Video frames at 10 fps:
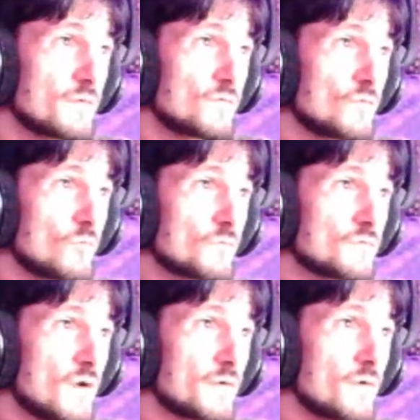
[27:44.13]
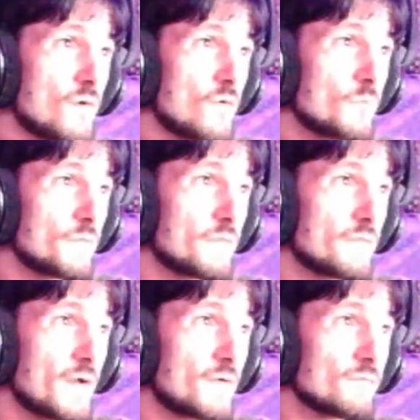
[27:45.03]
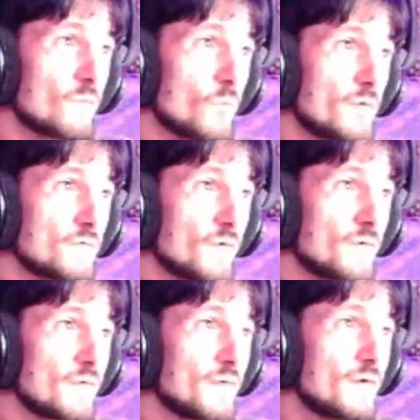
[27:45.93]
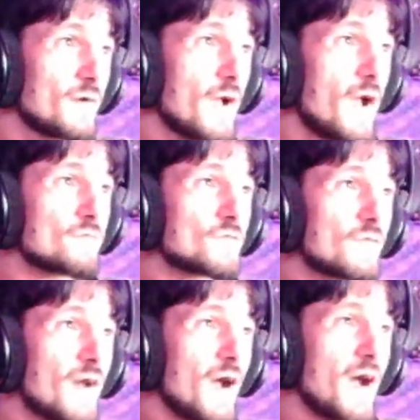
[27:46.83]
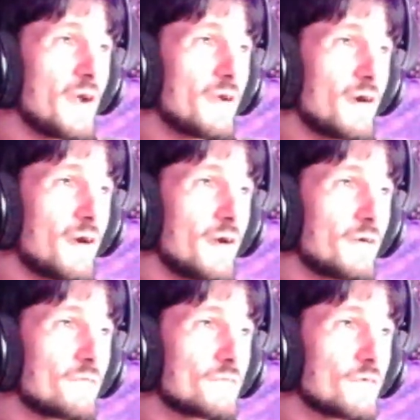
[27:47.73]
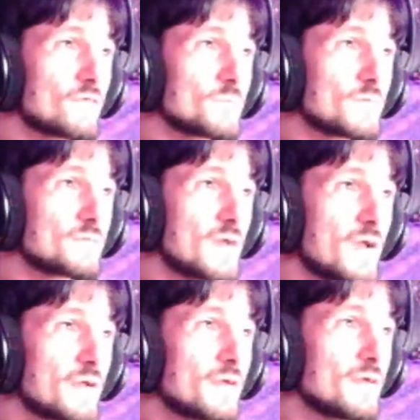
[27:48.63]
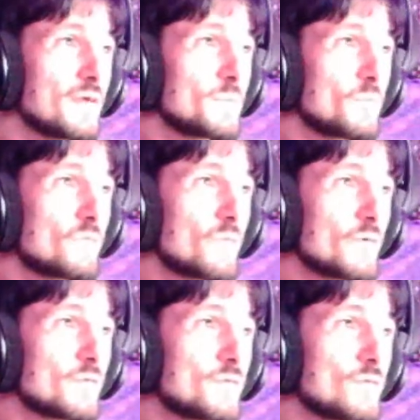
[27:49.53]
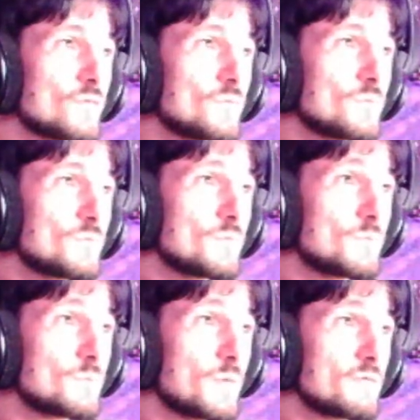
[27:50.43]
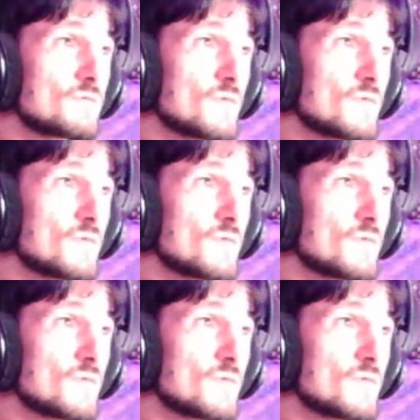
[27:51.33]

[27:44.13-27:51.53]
you were stuck at home in the dead of the winter after the high of Christmas Day, before you'd be